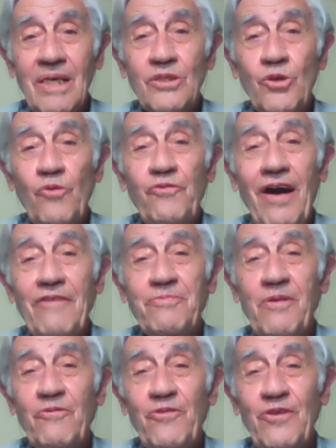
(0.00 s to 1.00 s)
So 5
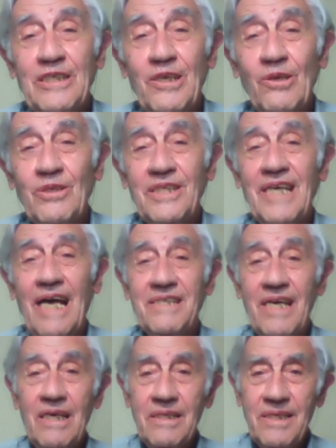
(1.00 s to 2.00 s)
professors sat
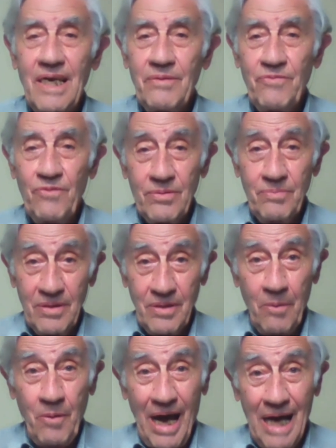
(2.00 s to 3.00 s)
there.
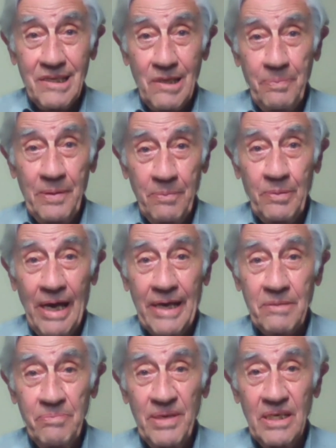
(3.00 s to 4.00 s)
There were other people
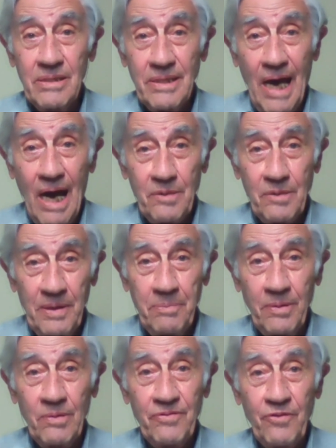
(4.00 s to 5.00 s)
like me, young
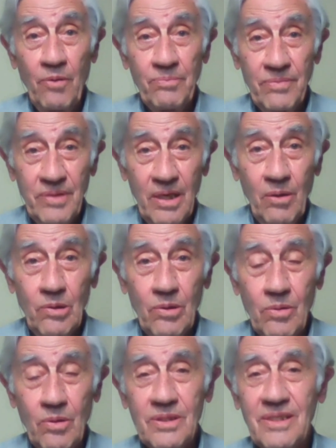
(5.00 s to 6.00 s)
people from the
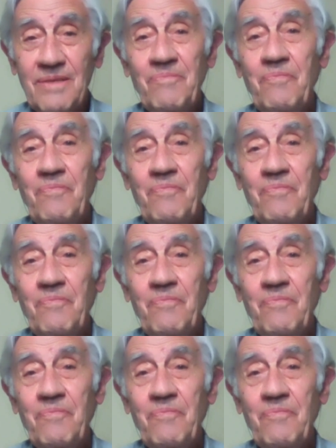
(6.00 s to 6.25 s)
Holocaust.